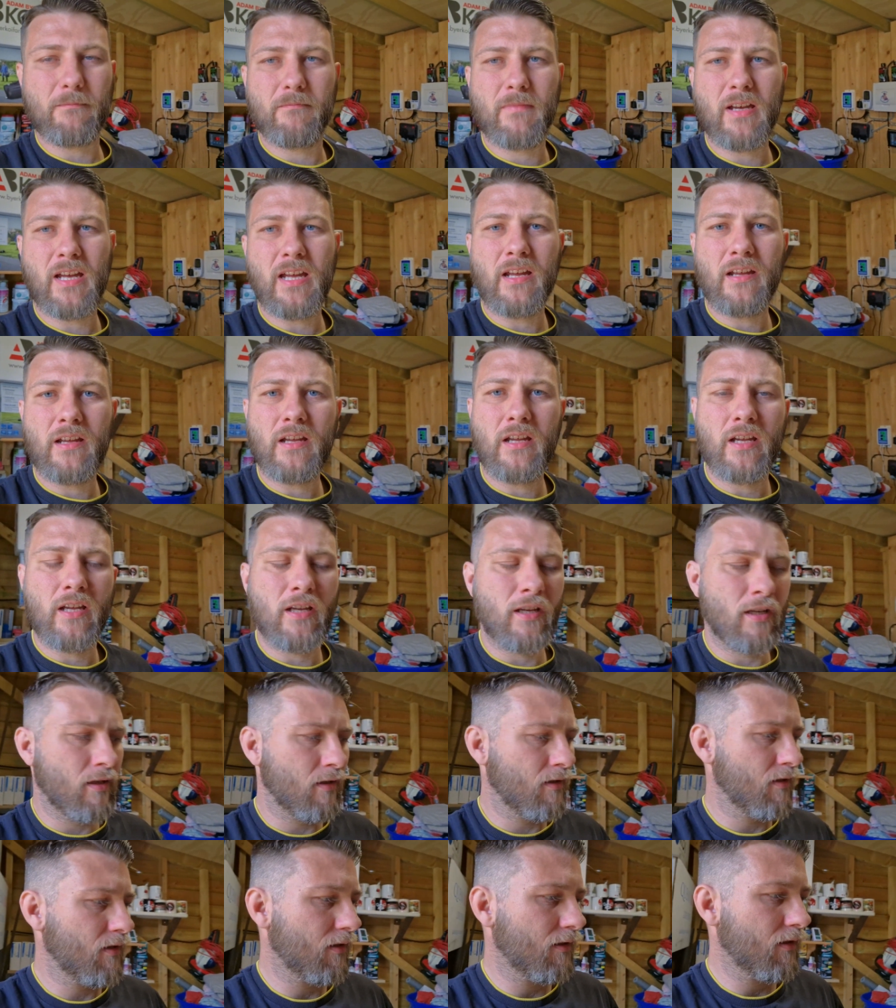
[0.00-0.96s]

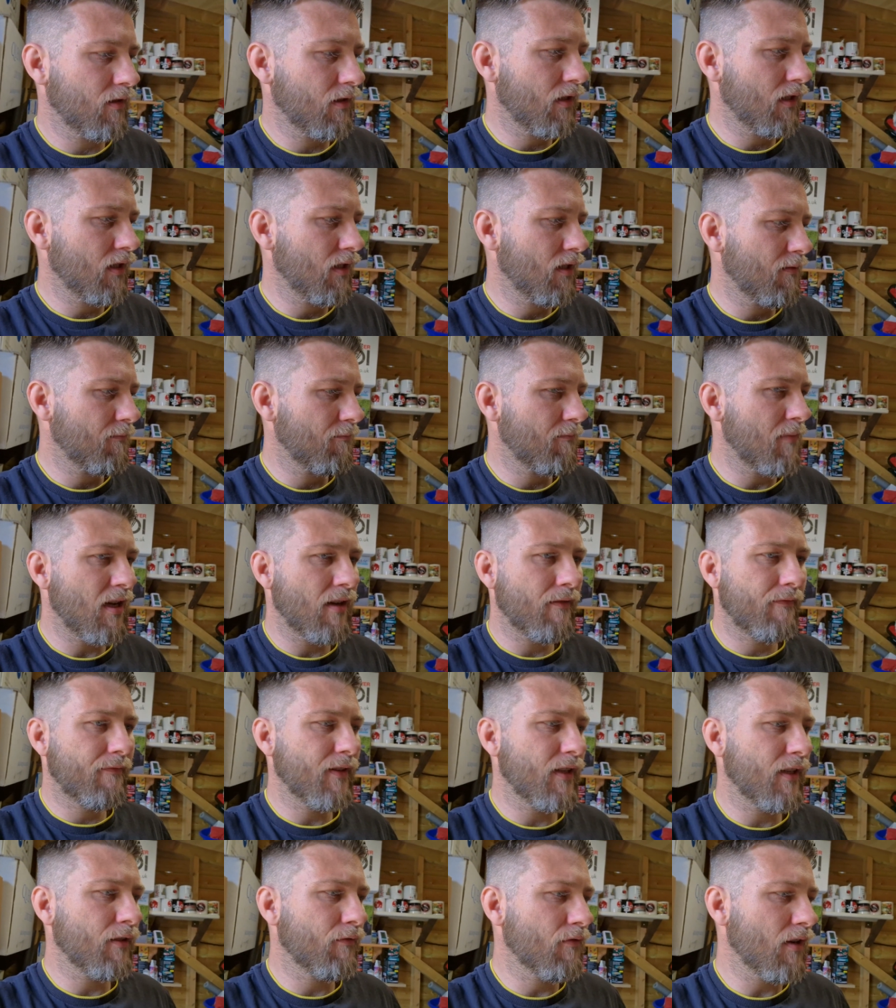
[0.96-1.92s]
better
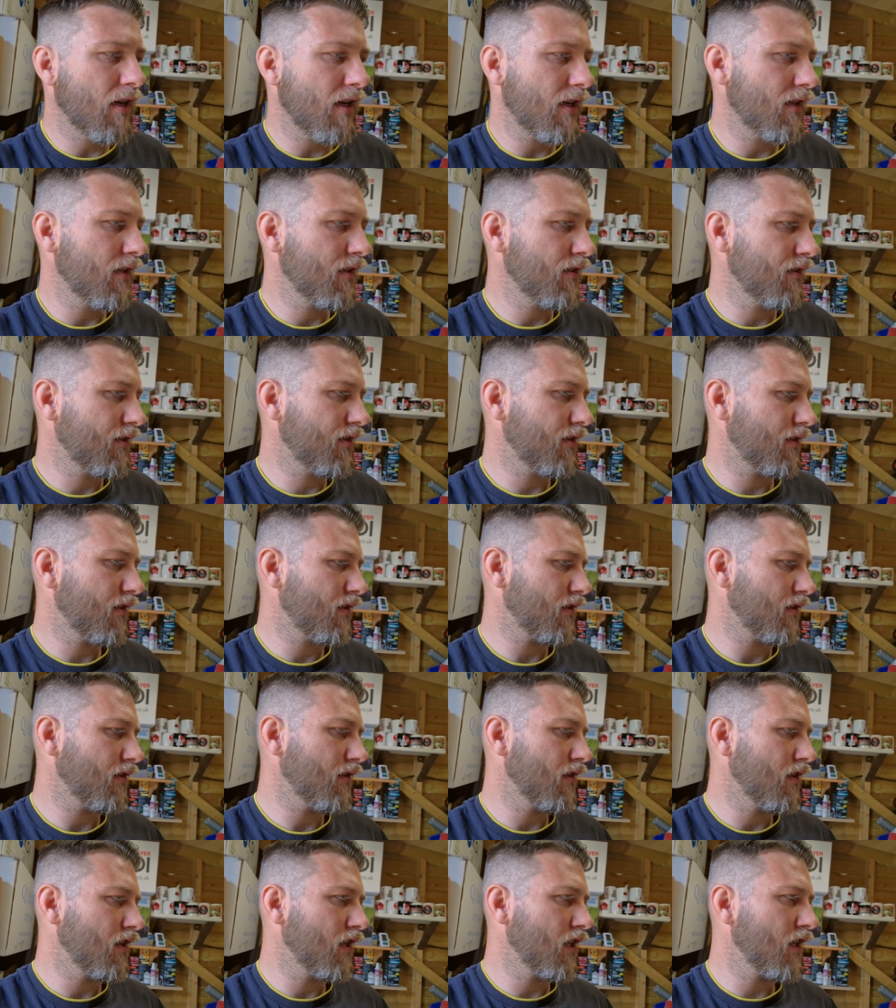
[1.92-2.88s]
feed rates.
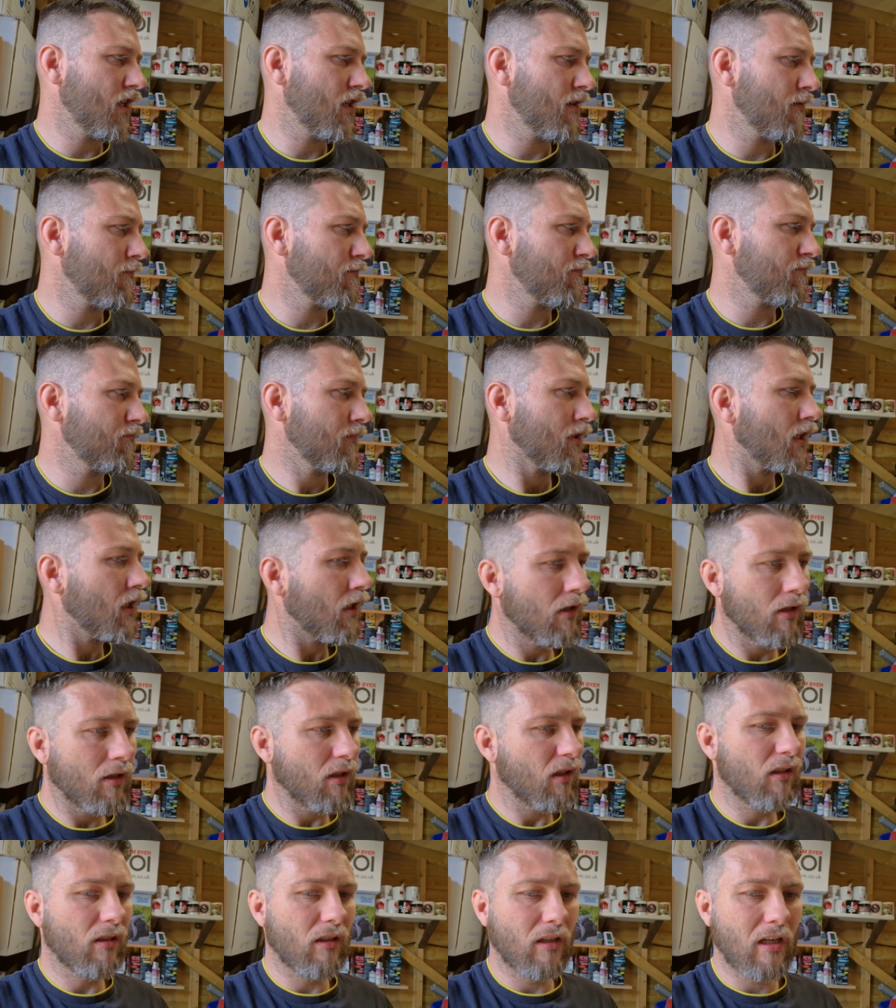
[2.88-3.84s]
I'm
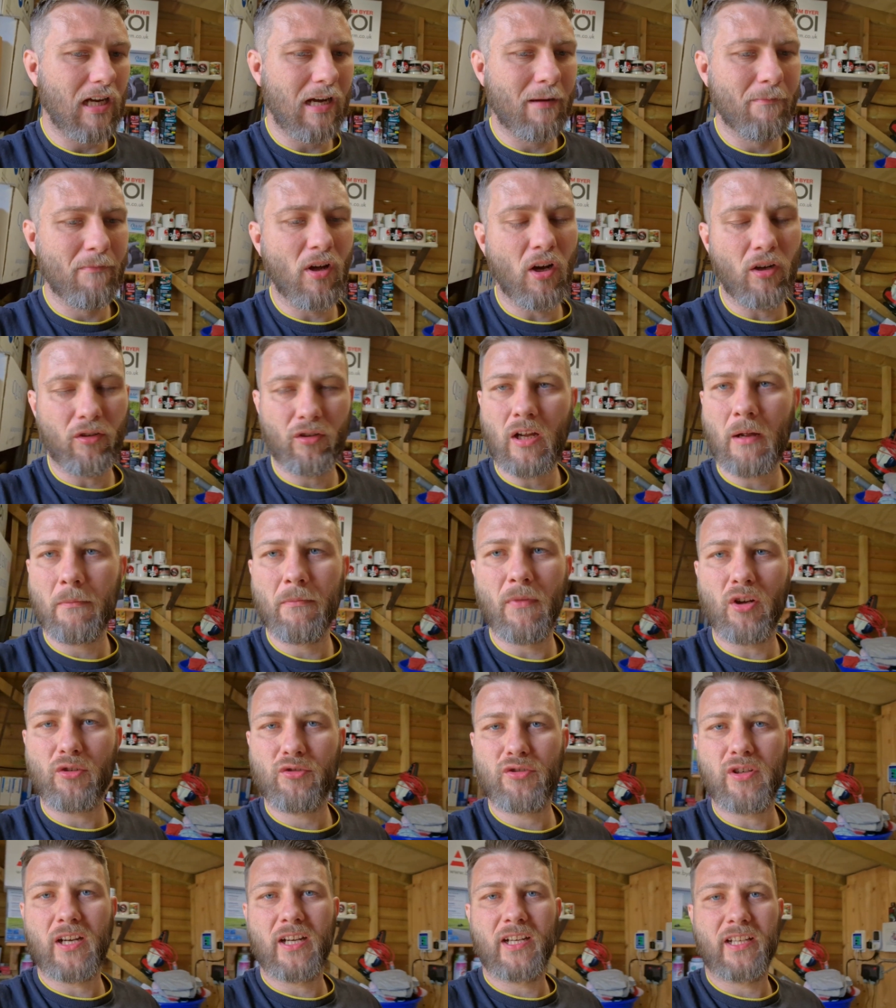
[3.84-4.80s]

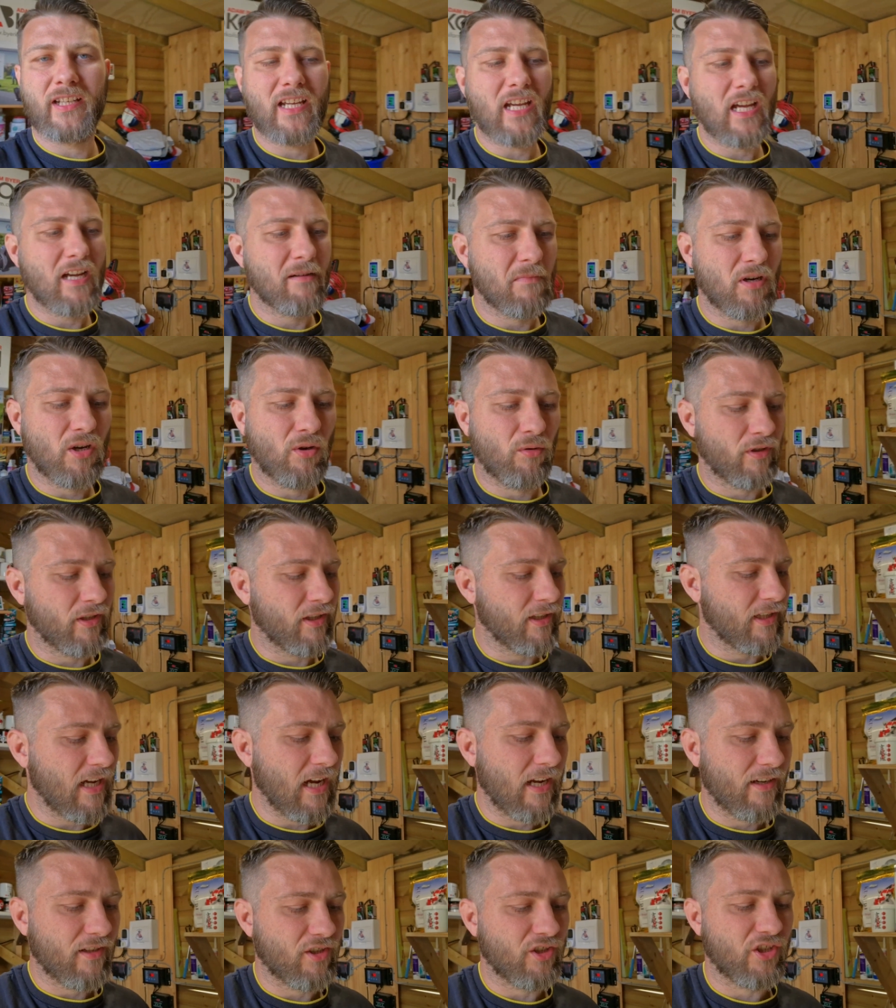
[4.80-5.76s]
not trying to get ammonia
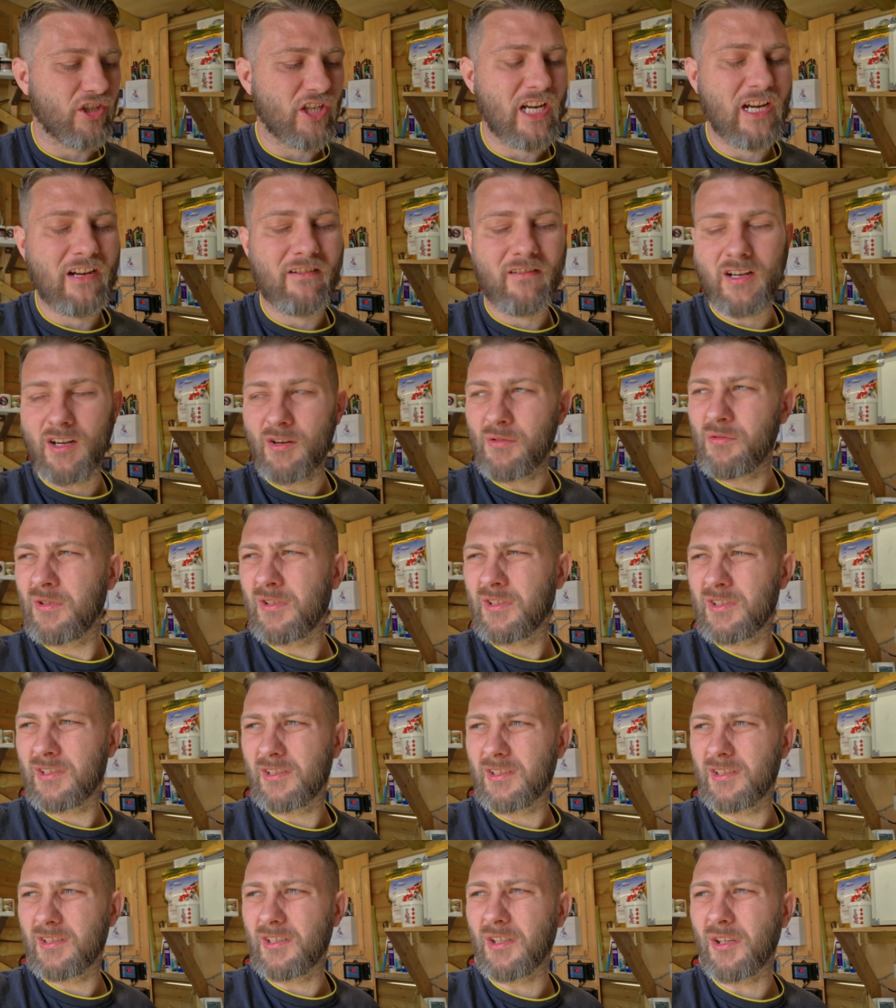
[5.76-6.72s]
down to 0
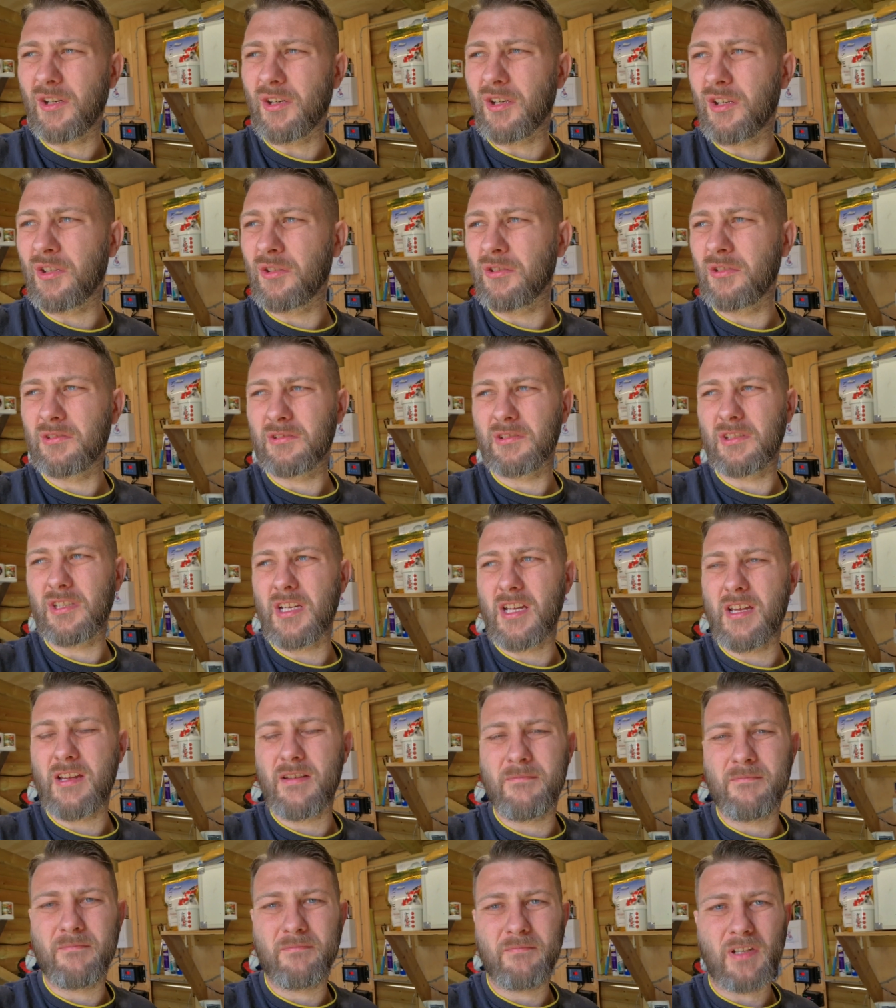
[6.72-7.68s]
at all.
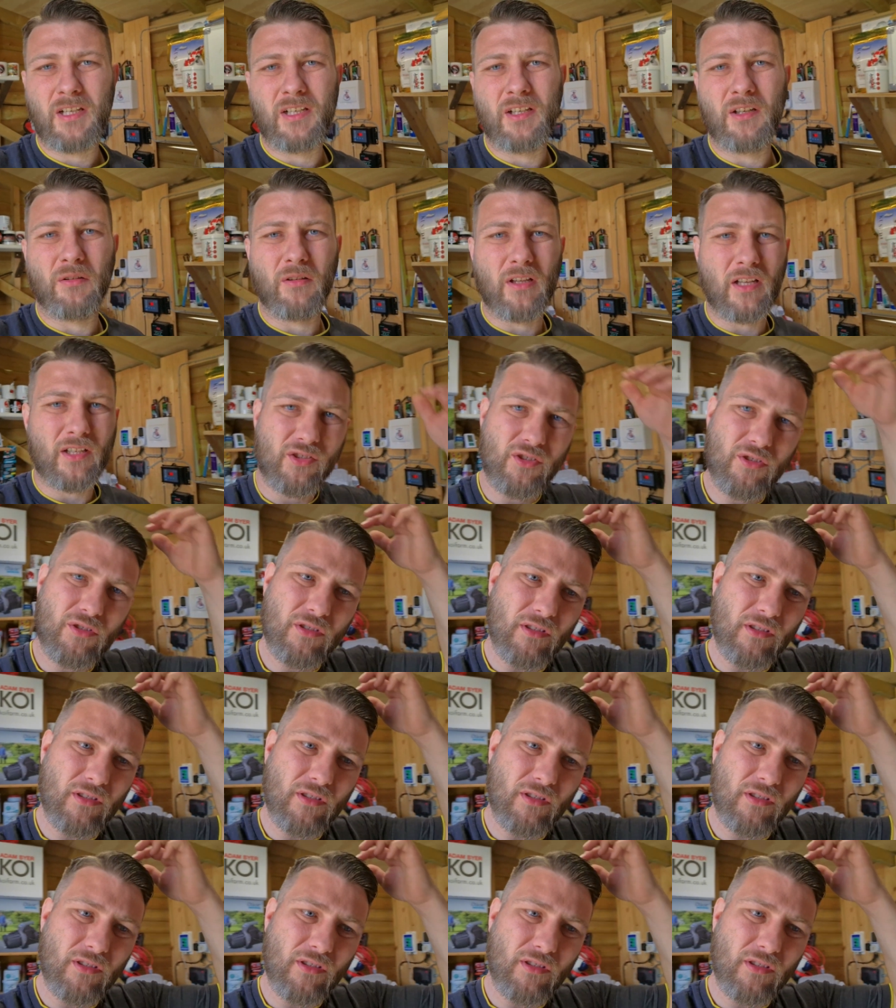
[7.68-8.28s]
I know